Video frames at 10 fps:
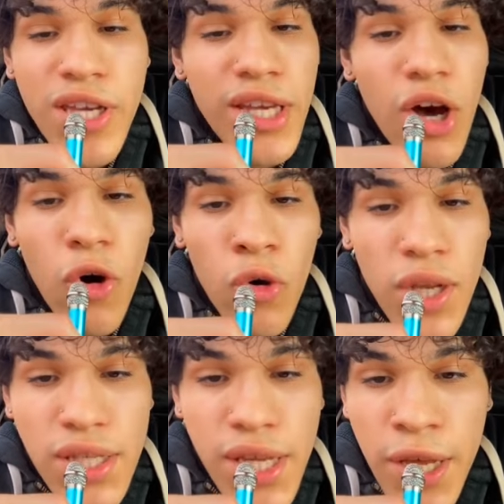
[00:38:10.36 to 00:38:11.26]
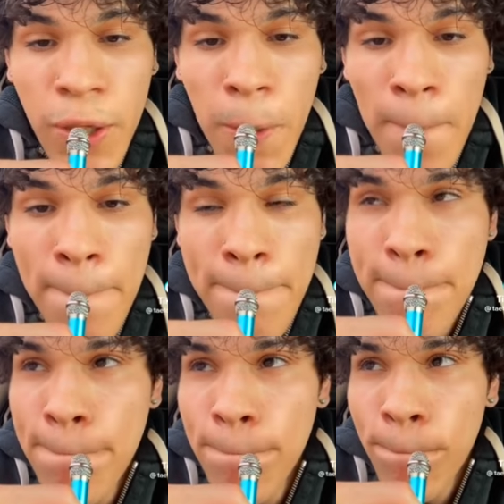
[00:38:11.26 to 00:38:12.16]
get old as hell,
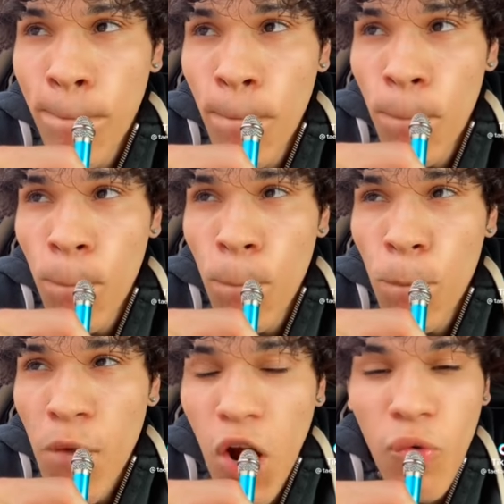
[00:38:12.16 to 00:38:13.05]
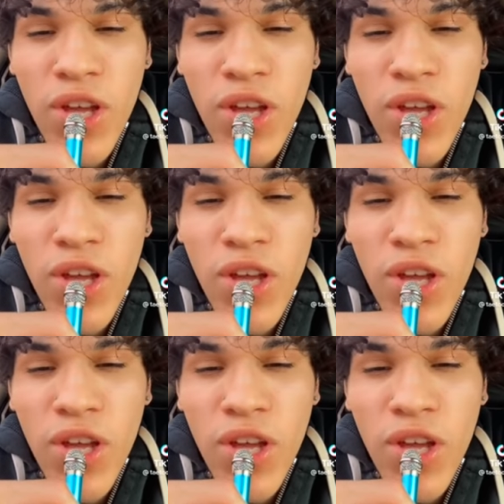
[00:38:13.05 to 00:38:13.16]
are